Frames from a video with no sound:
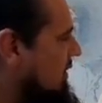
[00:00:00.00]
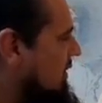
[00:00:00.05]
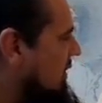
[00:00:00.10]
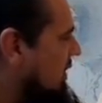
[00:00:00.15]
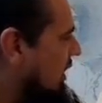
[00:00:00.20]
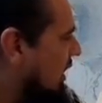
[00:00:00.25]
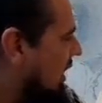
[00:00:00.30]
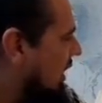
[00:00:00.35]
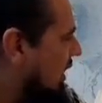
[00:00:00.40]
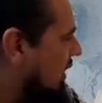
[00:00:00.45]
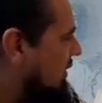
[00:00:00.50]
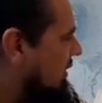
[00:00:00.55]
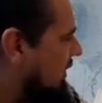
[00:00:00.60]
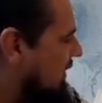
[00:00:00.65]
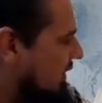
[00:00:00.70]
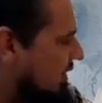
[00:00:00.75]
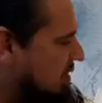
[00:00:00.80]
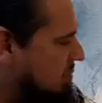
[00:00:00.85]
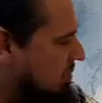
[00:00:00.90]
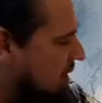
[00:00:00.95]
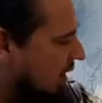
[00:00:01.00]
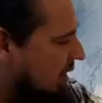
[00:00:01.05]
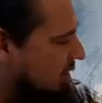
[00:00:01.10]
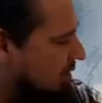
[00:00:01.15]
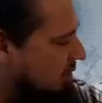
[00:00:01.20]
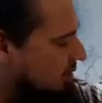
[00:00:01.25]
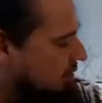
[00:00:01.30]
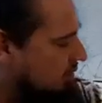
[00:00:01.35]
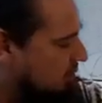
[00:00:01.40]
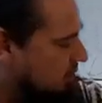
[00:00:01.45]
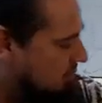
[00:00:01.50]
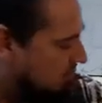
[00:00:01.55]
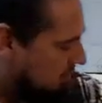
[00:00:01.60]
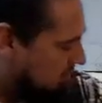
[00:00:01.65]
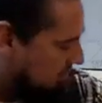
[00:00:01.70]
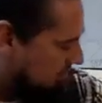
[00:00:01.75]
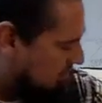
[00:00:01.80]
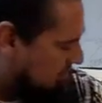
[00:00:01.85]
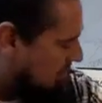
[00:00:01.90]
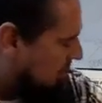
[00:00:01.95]
the E minor,
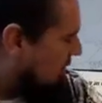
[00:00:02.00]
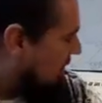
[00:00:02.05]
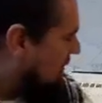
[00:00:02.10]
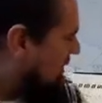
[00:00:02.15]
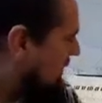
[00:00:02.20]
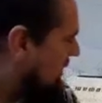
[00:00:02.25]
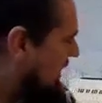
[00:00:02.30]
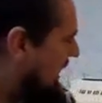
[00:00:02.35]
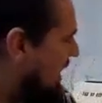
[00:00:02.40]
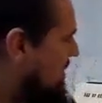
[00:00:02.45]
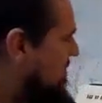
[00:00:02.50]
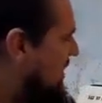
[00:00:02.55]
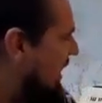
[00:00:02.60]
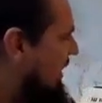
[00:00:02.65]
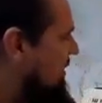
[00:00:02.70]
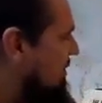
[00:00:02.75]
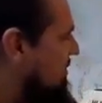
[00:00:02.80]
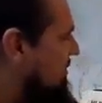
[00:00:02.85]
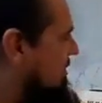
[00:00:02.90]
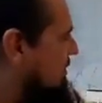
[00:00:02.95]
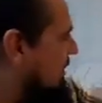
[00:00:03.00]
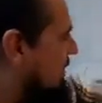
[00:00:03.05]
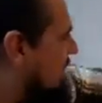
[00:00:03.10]
the A minor